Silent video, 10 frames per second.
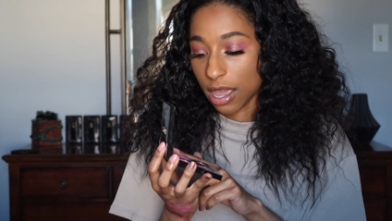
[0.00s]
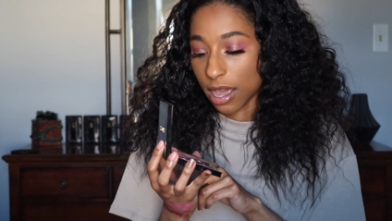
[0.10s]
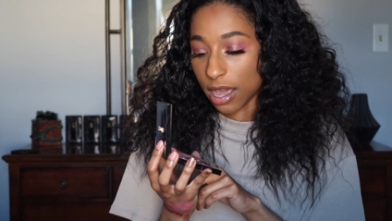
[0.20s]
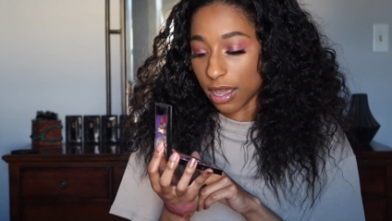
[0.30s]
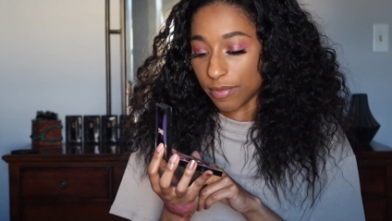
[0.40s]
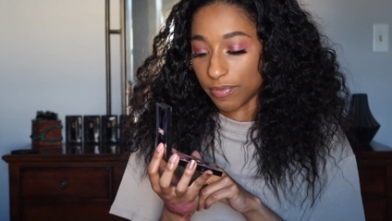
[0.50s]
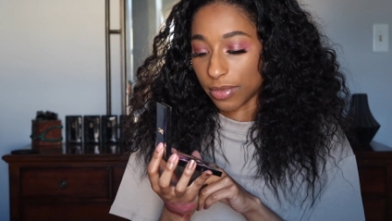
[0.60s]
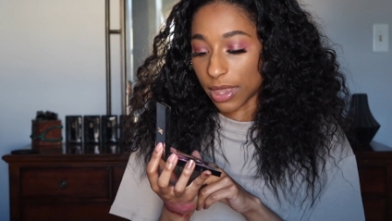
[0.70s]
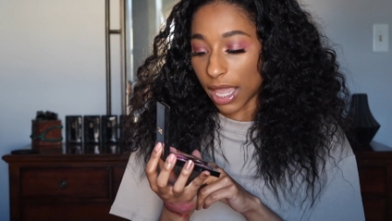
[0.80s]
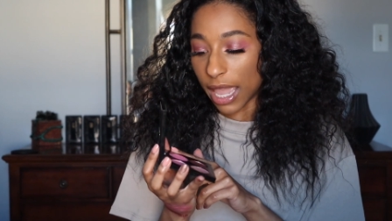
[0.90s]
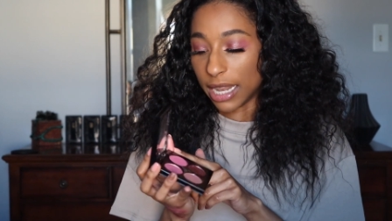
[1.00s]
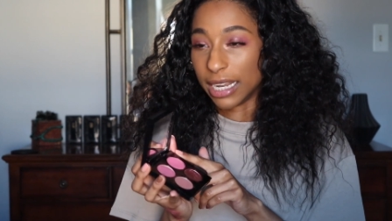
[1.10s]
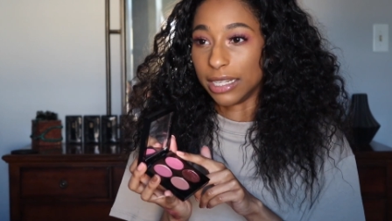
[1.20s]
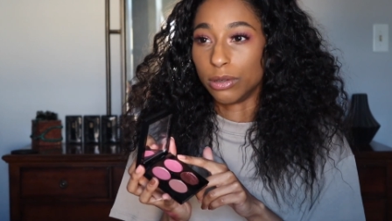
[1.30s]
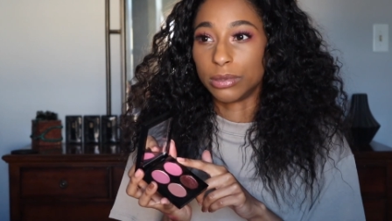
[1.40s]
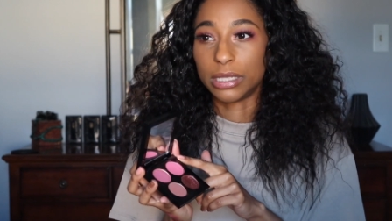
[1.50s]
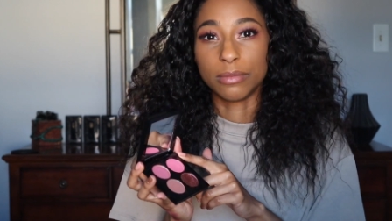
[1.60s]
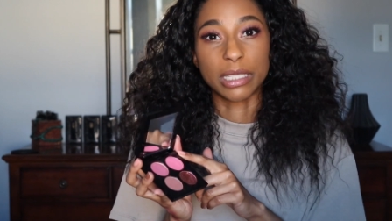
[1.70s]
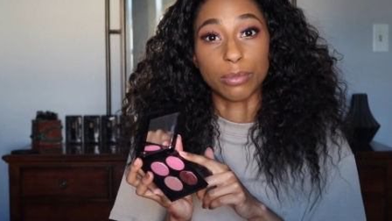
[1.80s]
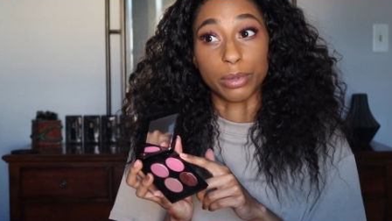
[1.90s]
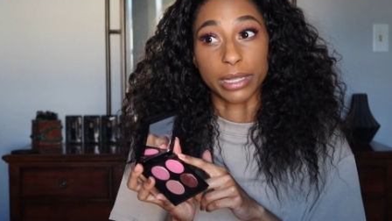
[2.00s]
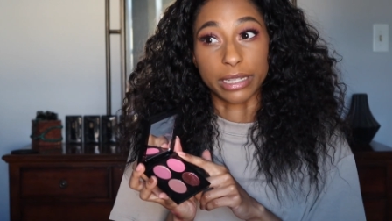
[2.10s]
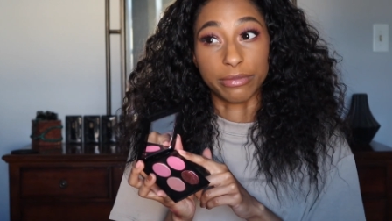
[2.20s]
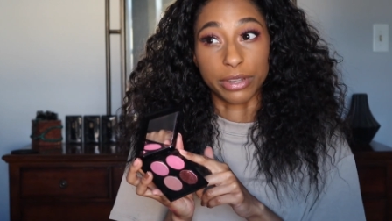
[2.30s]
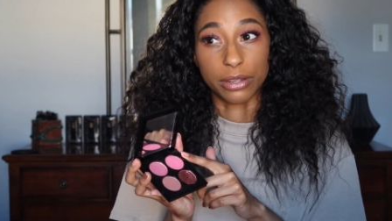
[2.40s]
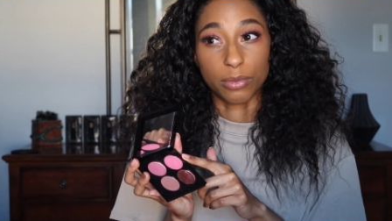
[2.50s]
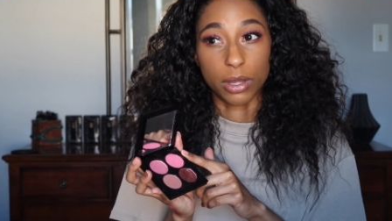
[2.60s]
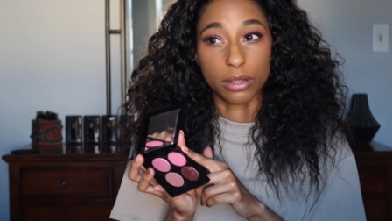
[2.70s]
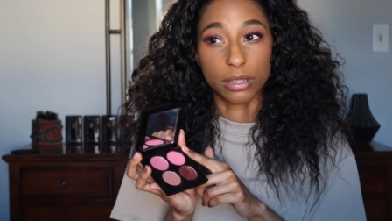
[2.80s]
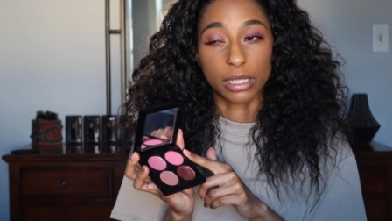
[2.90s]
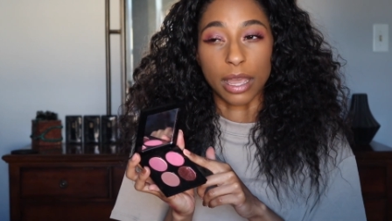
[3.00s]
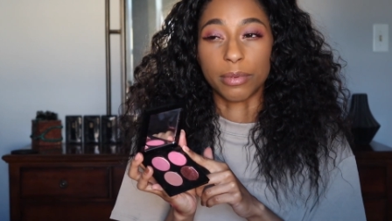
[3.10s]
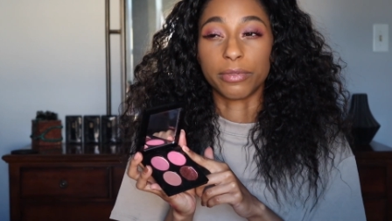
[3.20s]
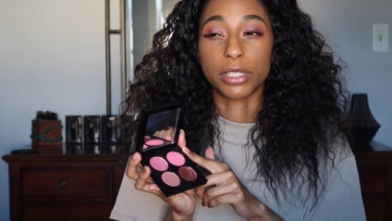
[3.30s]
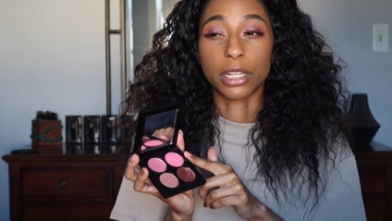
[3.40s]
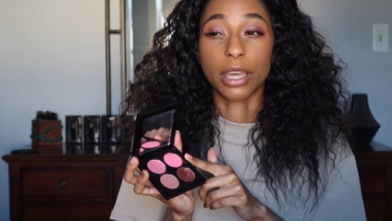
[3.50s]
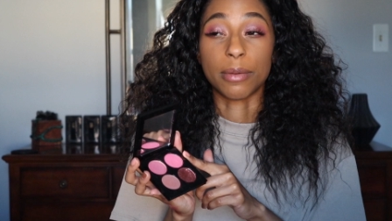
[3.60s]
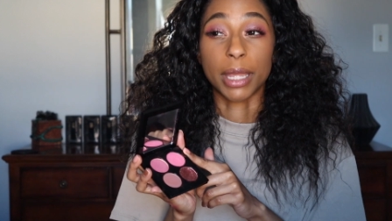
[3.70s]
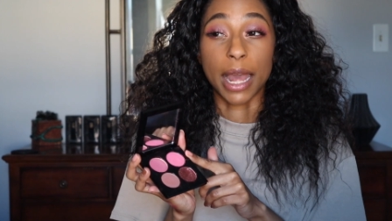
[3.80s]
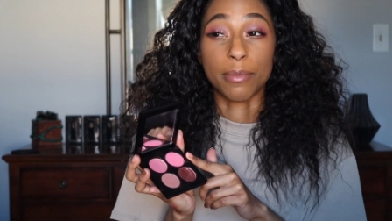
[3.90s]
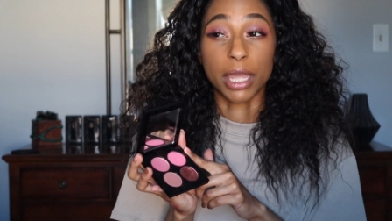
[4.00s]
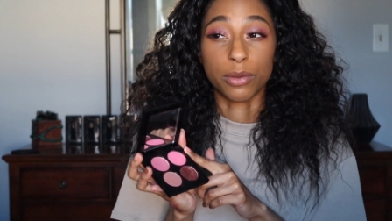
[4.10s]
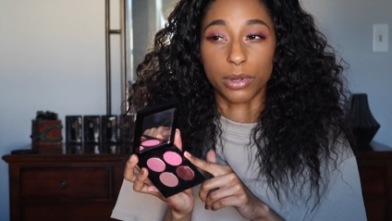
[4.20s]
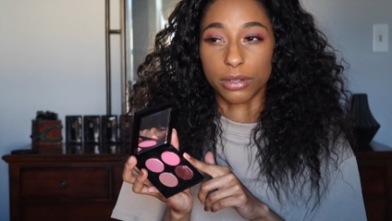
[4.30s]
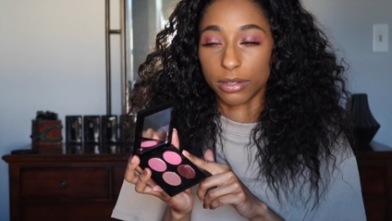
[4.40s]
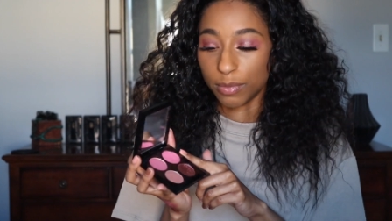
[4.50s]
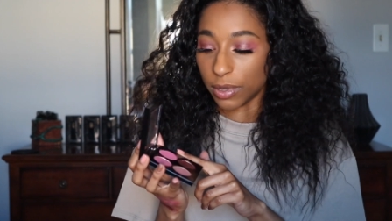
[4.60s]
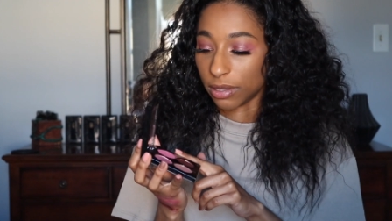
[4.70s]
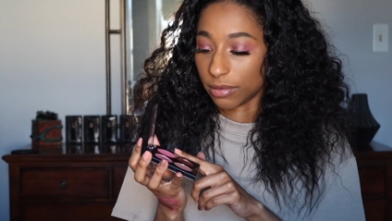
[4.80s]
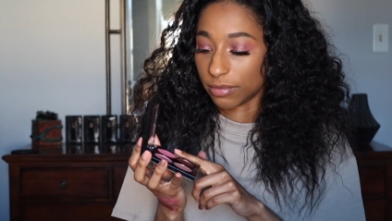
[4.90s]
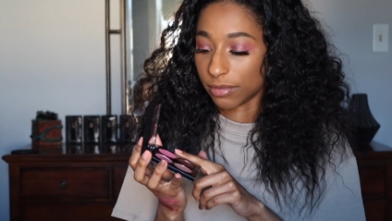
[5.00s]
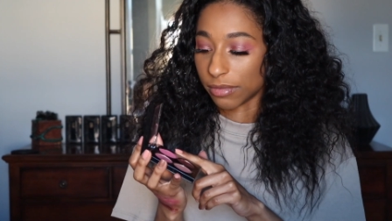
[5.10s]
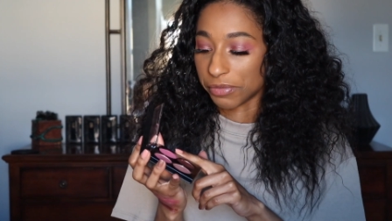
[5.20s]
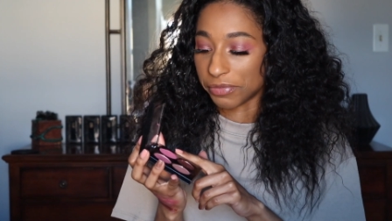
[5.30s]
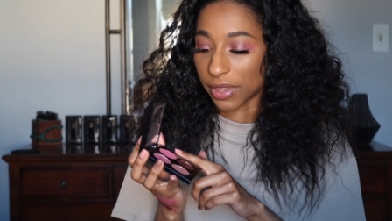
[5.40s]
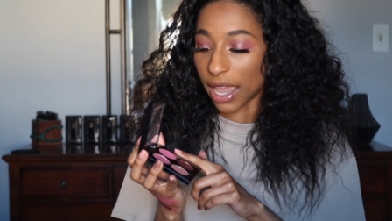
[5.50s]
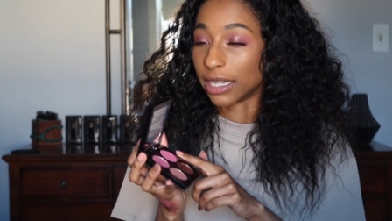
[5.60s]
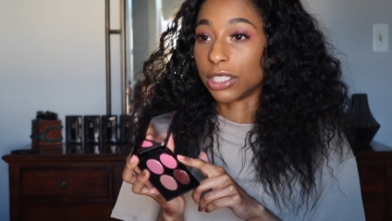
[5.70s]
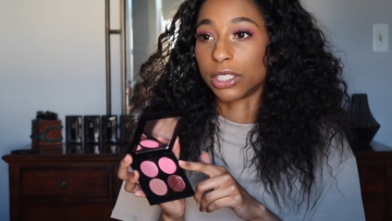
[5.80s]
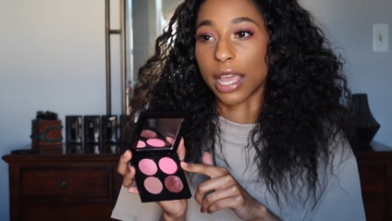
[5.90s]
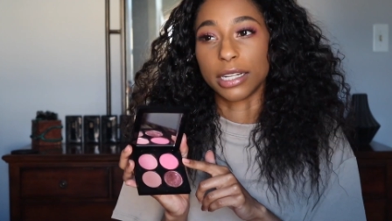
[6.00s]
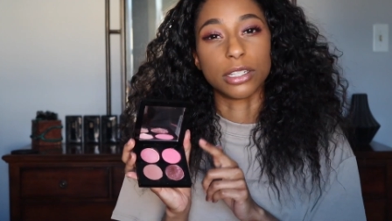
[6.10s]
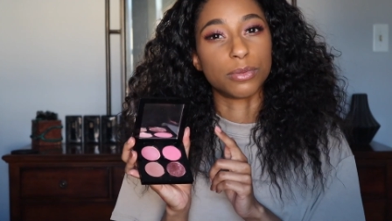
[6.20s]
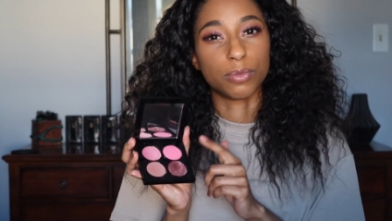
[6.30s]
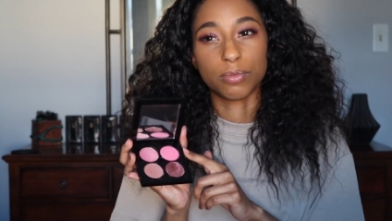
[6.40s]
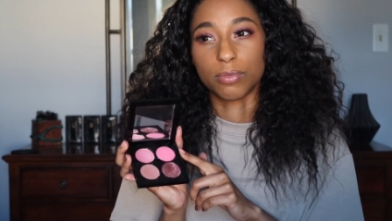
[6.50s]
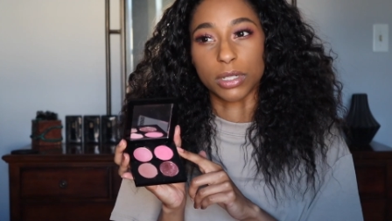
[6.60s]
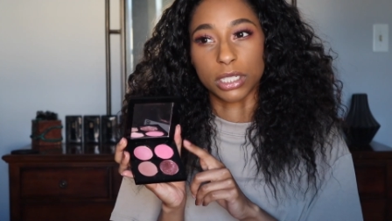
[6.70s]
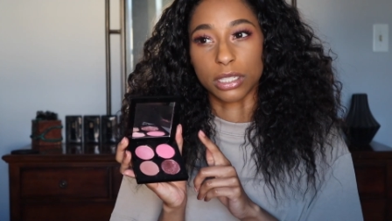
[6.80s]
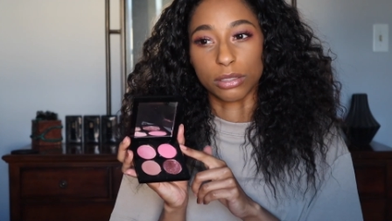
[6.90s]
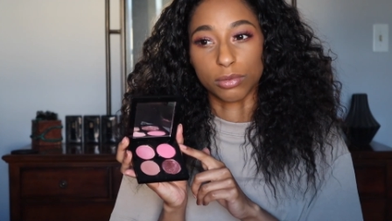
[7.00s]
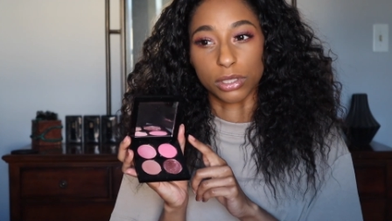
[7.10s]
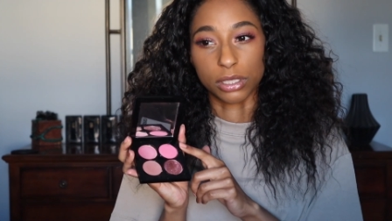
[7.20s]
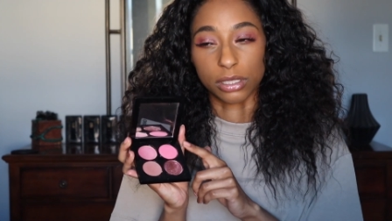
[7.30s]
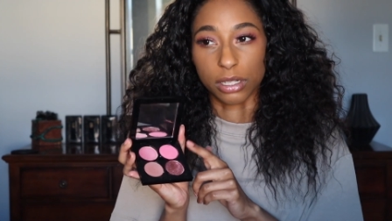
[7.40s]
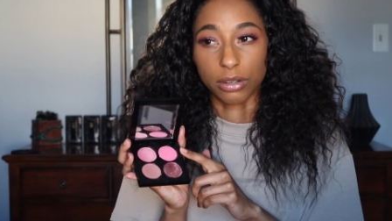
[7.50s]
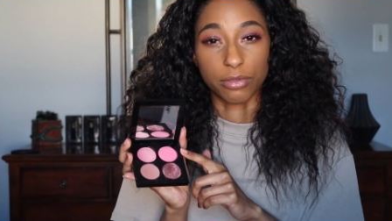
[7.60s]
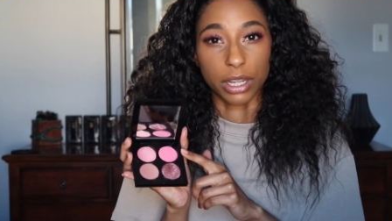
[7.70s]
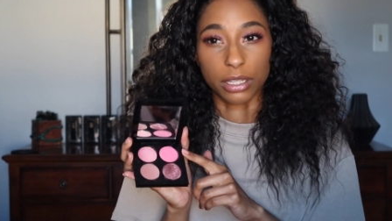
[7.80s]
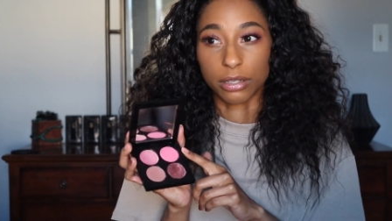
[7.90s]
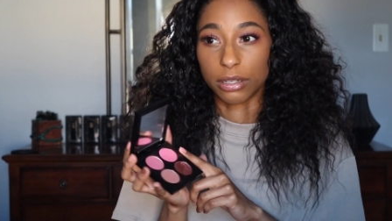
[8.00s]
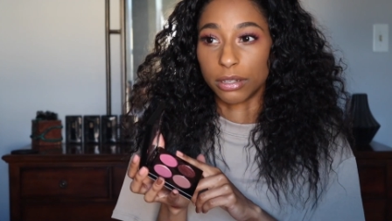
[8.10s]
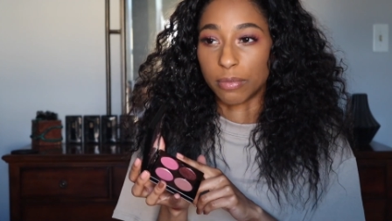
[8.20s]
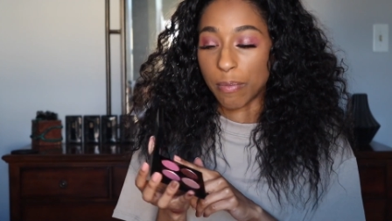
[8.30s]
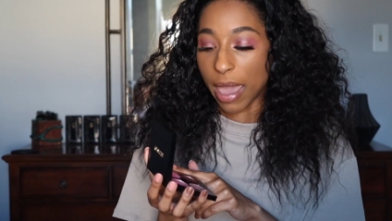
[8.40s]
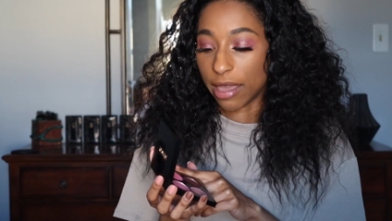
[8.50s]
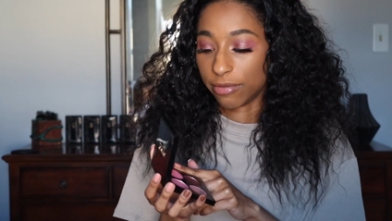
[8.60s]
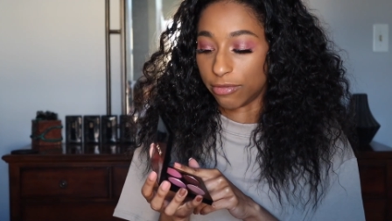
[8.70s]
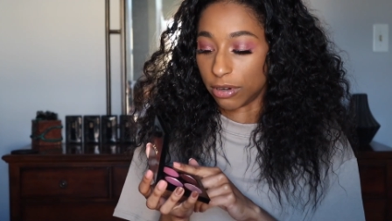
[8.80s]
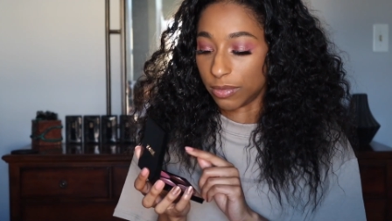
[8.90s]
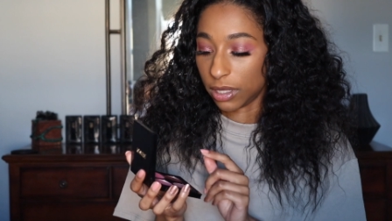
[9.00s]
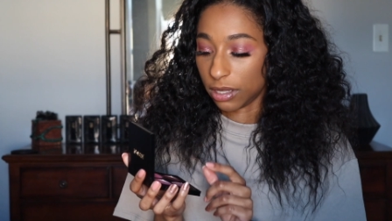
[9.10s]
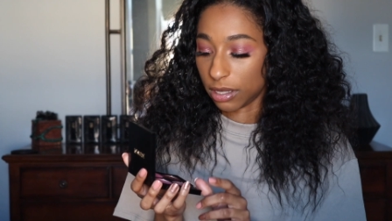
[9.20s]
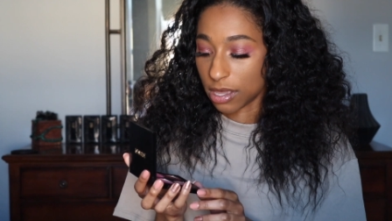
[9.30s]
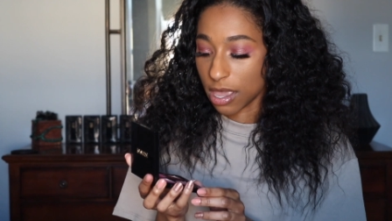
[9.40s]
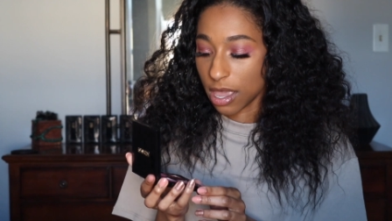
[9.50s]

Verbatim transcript: Um, and they don't seem to blend very well on top of each other. I mean, I made it work, but I just I just wish this was just a regular matte formula.